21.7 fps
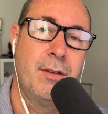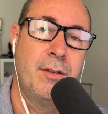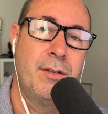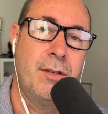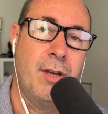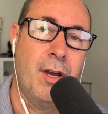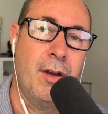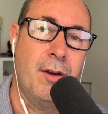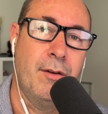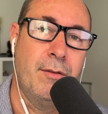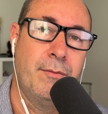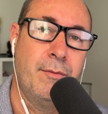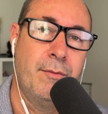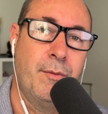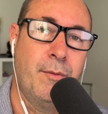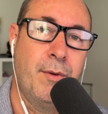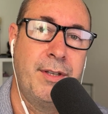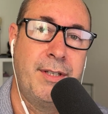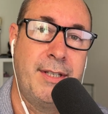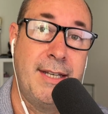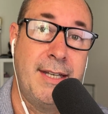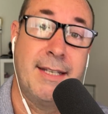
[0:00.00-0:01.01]
So,
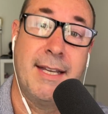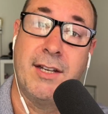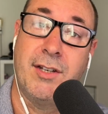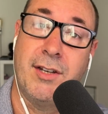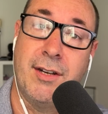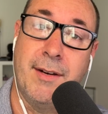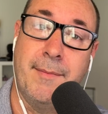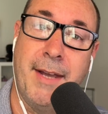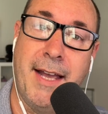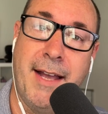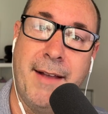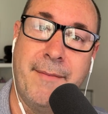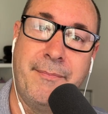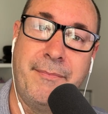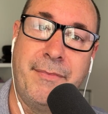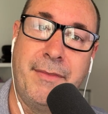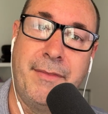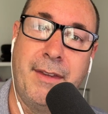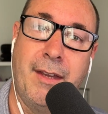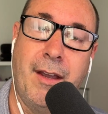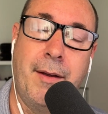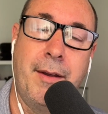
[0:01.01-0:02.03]
what's this session about?
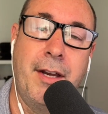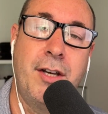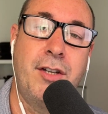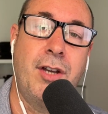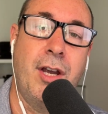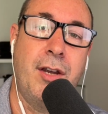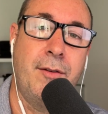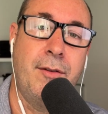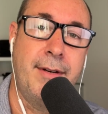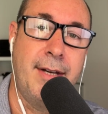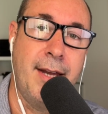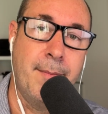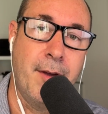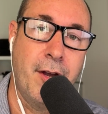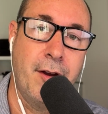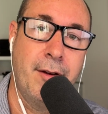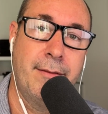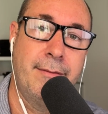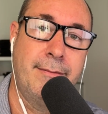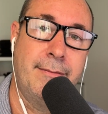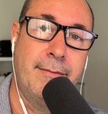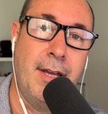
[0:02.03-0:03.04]
I'm going to show you a
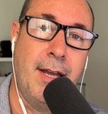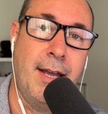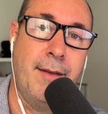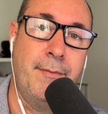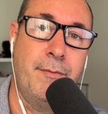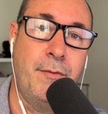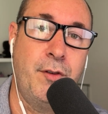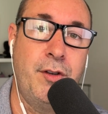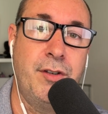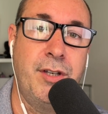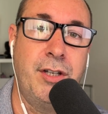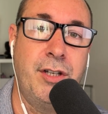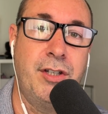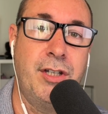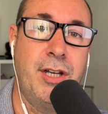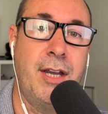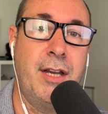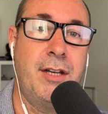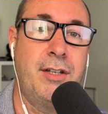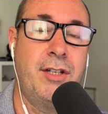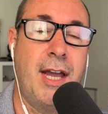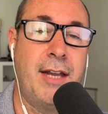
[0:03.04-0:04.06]
demo using
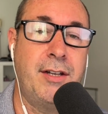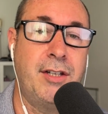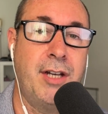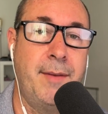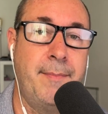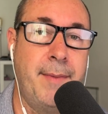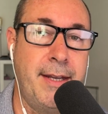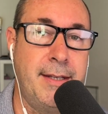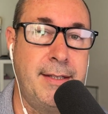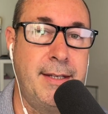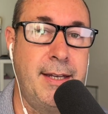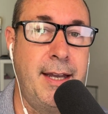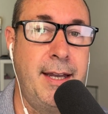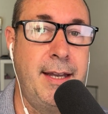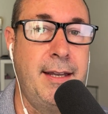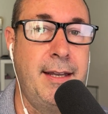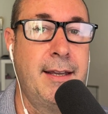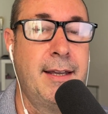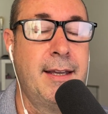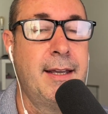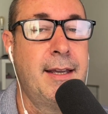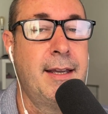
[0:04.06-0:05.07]

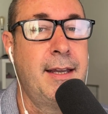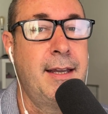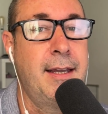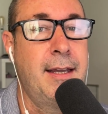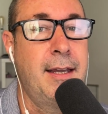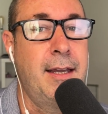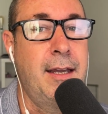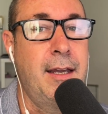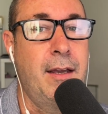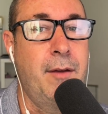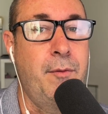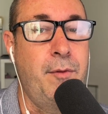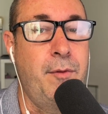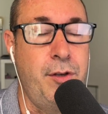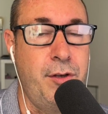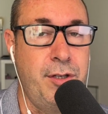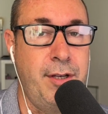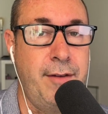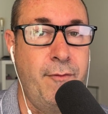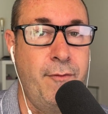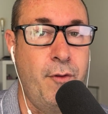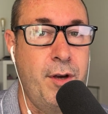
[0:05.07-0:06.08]
ChatGPT. We're
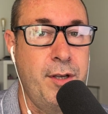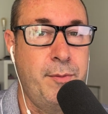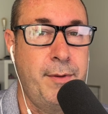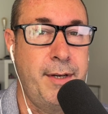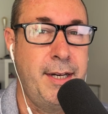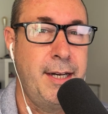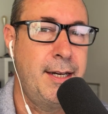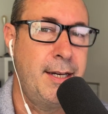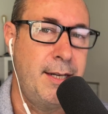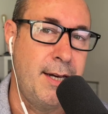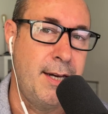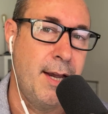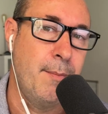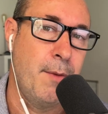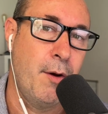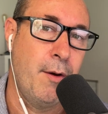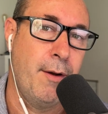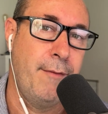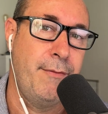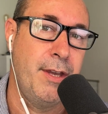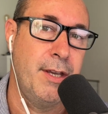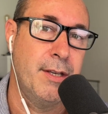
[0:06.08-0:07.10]
using voice. We did a
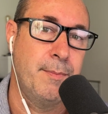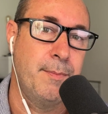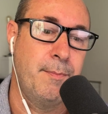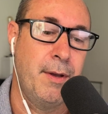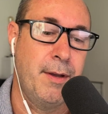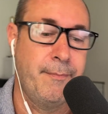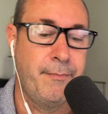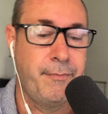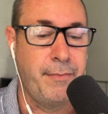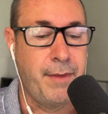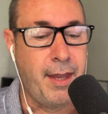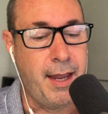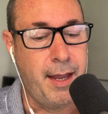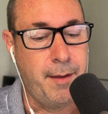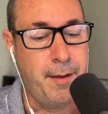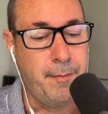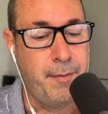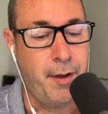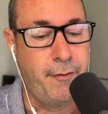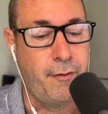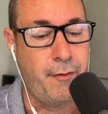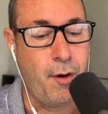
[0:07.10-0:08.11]
demo of this, but
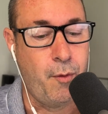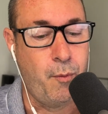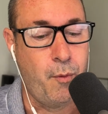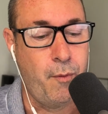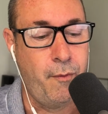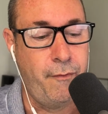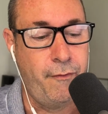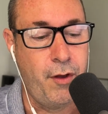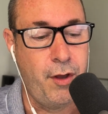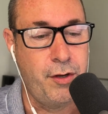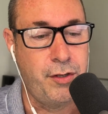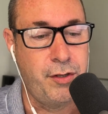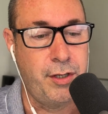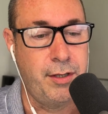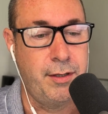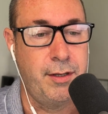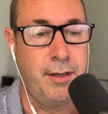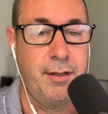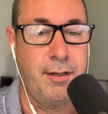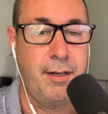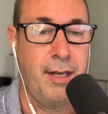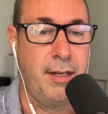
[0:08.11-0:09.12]
I've got a
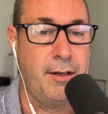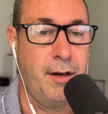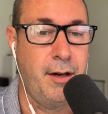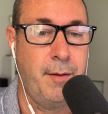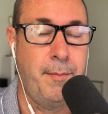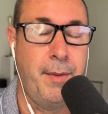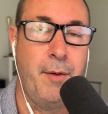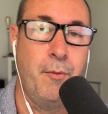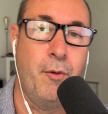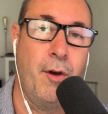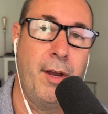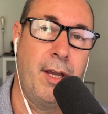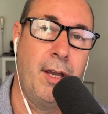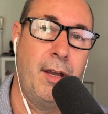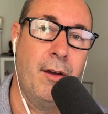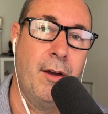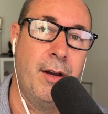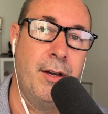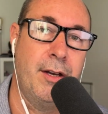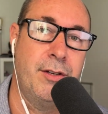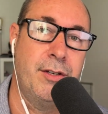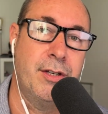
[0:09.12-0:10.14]
version that I've been
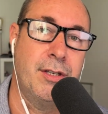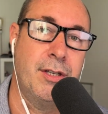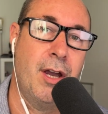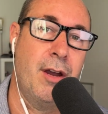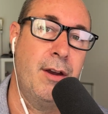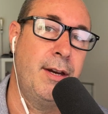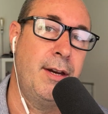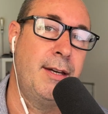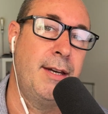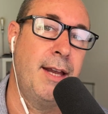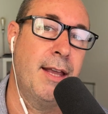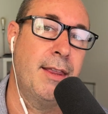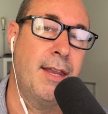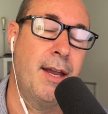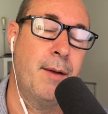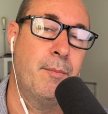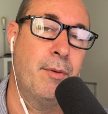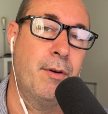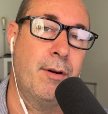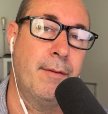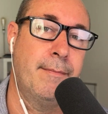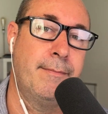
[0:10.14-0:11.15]
working on and just honing down
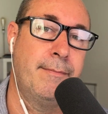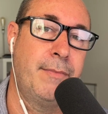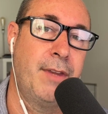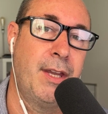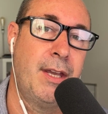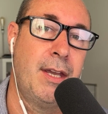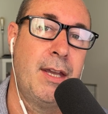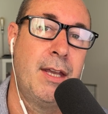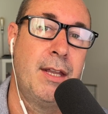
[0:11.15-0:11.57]
that prompt.